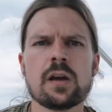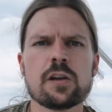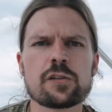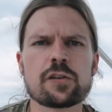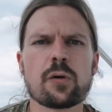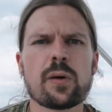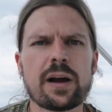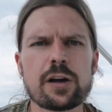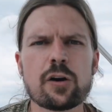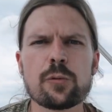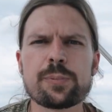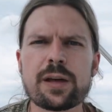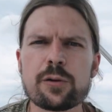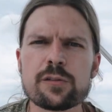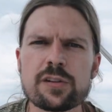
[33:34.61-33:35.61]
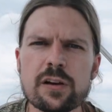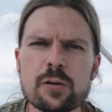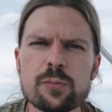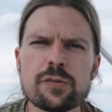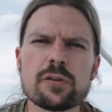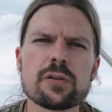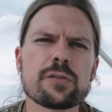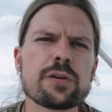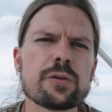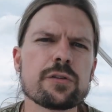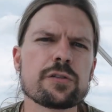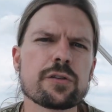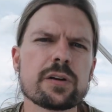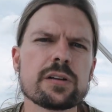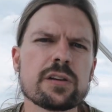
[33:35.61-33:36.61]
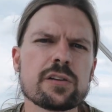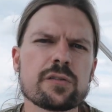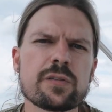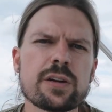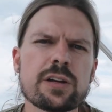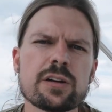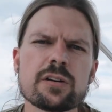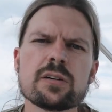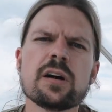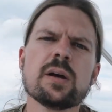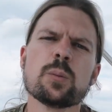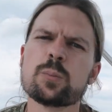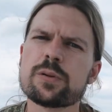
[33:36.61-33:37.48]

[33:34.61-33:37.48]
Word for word: So I hope that was helpful. If you enjoyed this video,